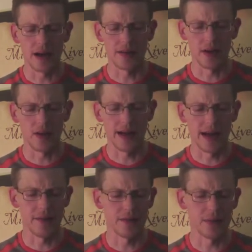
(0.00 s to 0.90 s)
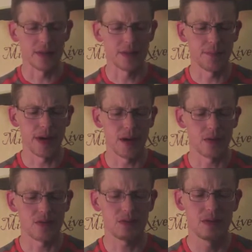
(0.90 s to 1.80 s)
They all have them. It's
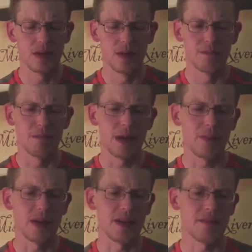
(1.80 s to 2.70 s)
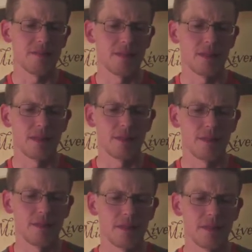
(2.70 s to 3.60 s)
about maybe
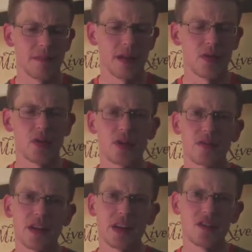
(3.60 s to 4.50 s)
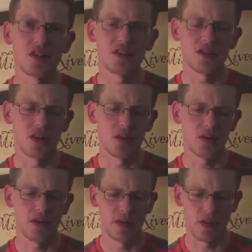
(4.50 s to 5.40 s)
1/3 of an inch or so
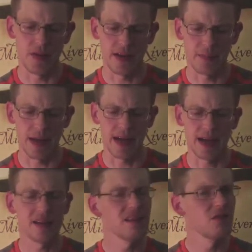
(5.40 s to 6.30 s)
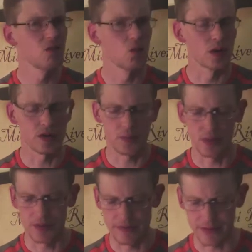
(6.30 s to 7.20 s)
thick pad. Works
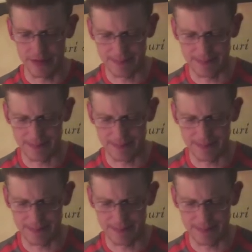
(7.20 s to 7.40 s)
beautifully.